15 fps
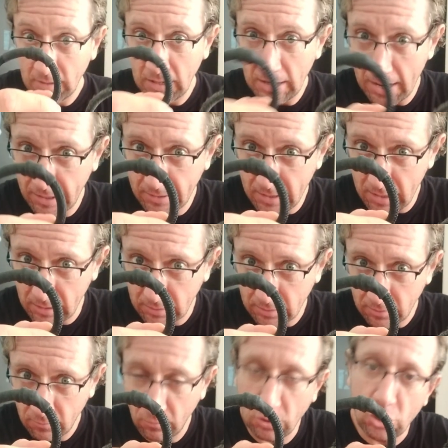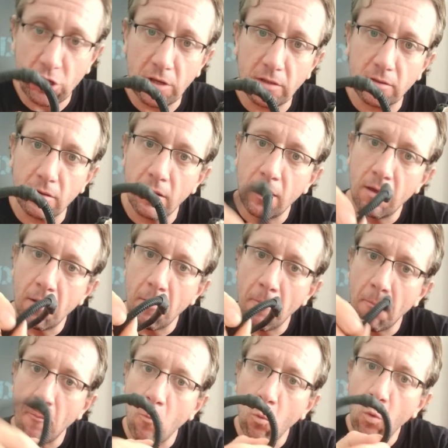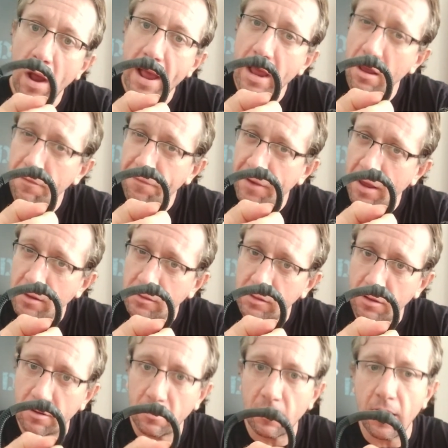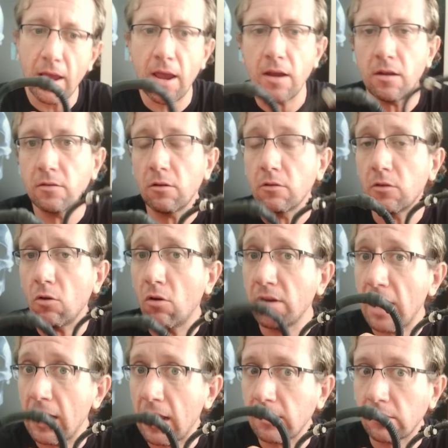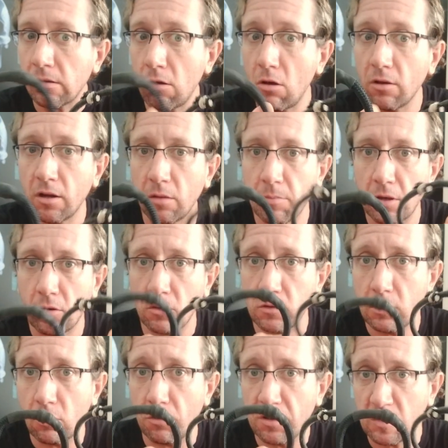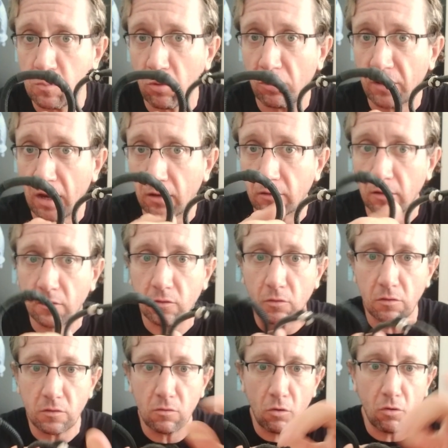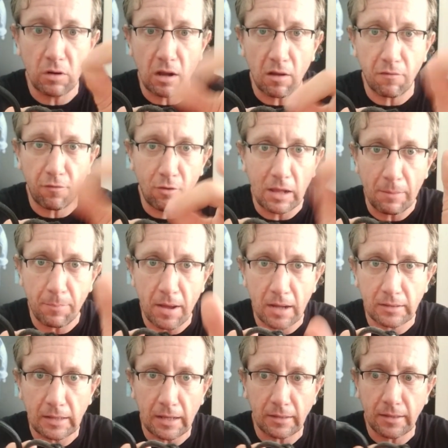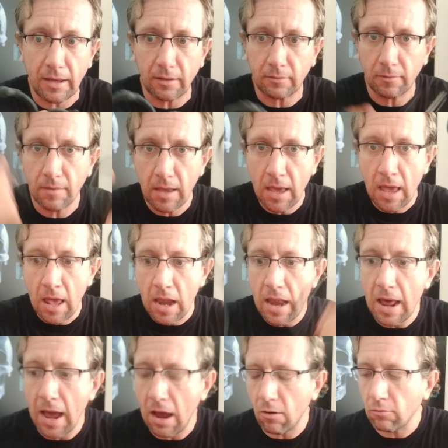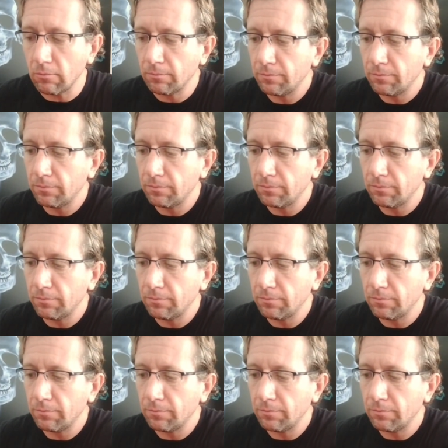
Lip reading: like this, which is way fancier, and it's also gonna last longer because, you know, it's protected, so it's not gonna fall apart like that. Now,